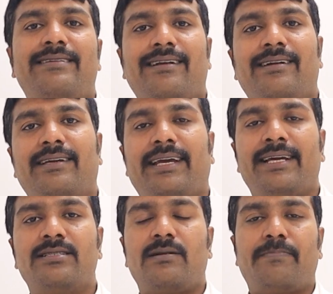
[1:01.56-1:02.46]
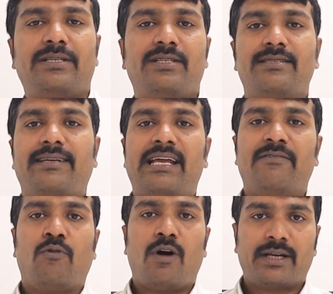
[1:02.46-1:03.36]
standard care. Patients
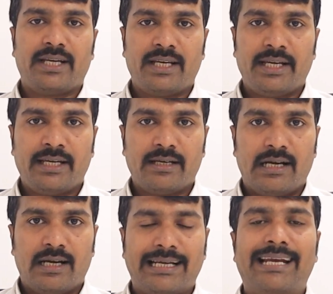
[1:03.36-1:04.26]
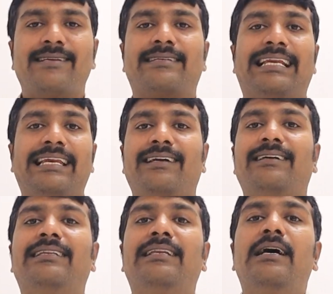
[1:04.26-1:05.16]
can walk in, get his
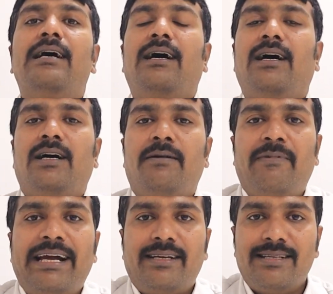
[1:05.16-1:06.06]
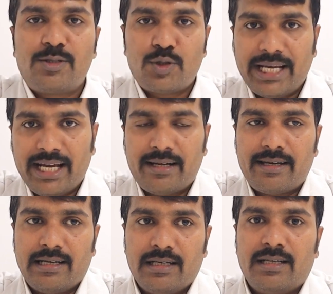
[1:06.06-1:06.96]
clinical vitals
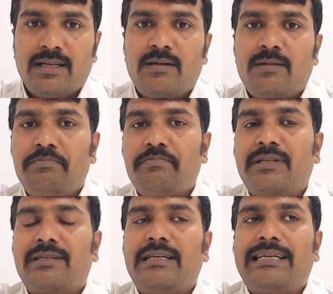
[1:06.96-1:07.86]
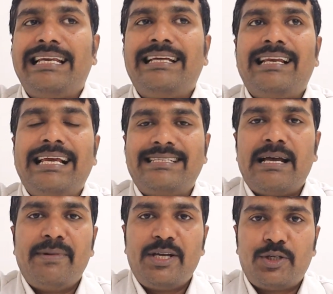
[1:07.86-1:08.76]
checked, clinical
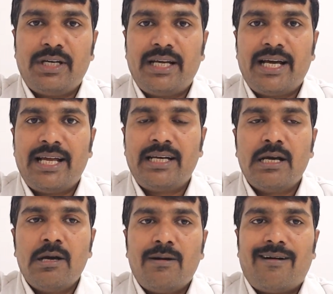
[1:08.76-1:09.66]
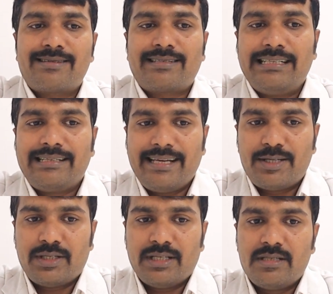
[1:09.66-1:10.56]
examination done,
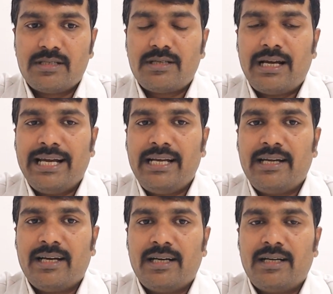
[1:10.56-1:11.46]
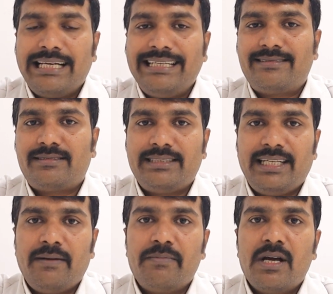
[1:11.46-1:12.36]
auscultations and
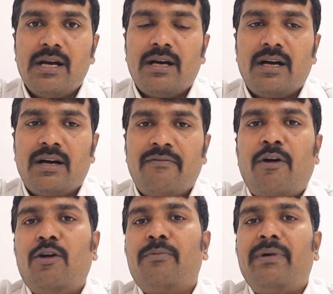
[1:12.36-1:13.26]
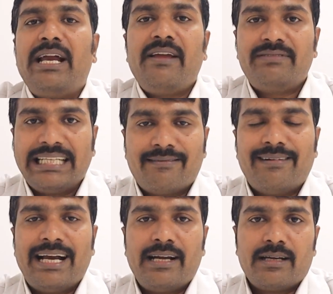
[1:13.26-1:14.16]
history, followed by if
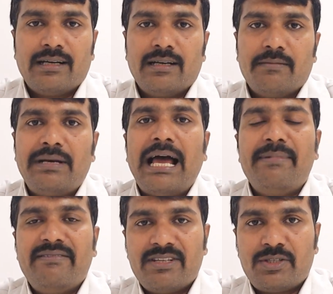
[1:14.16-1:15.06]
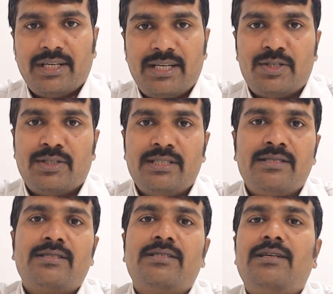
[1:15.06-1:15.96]
required lab
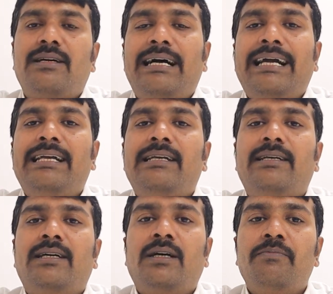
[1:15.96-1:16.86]
investigations. And